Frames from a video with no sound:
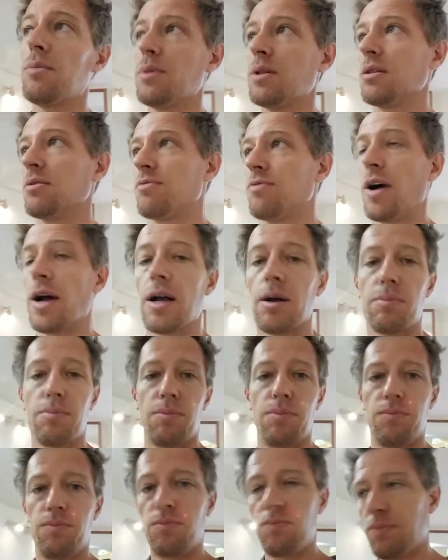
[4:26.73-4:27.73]
and fire
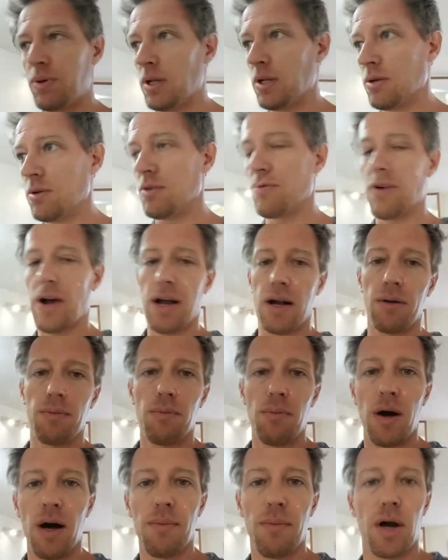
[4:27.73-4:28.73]

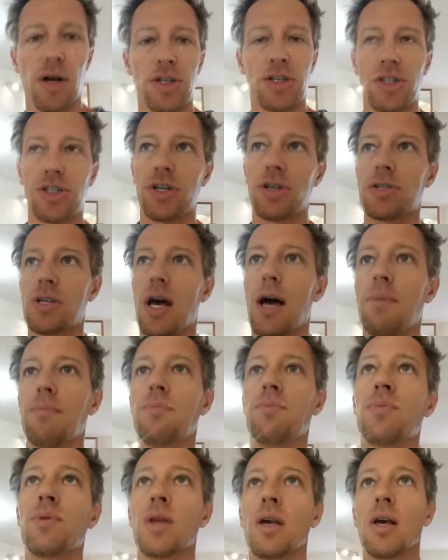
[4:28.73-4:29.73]
marshal shows up
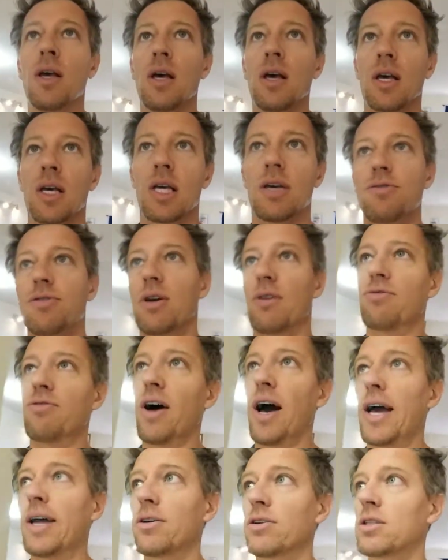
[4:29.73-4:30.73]
and gives you a
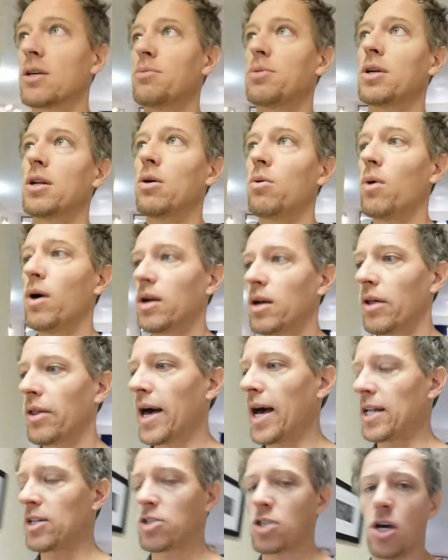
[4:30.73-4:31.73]
fine or something. You don't want all
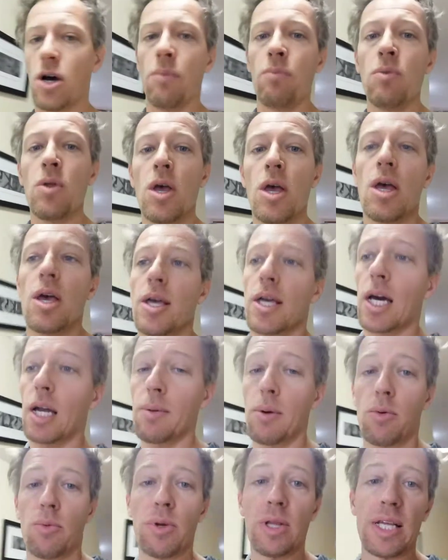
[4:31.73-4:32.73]
that. So you got to
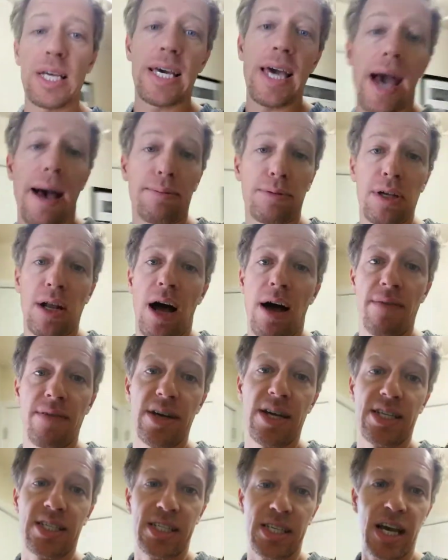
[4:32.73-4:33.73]
be really Captain
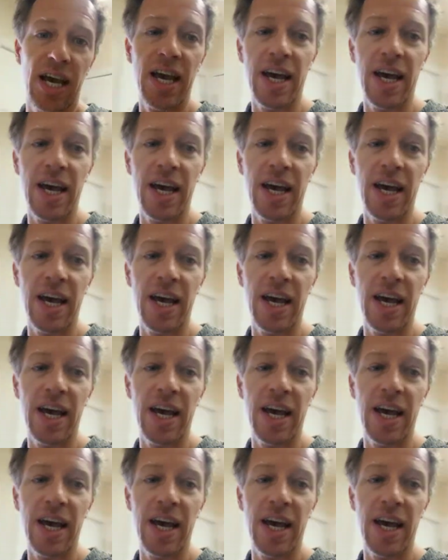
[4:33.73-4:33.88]
Obvious.